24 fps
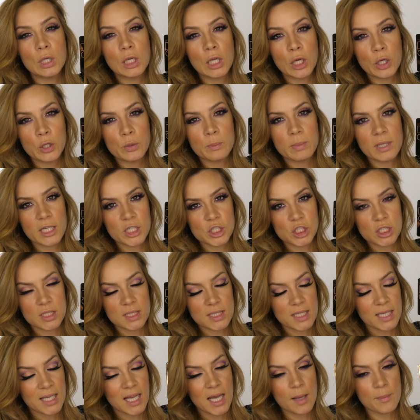glow blushes
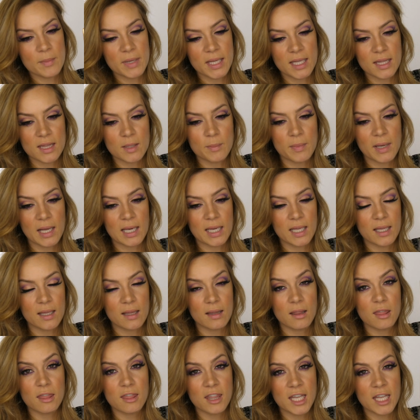that come in the palette and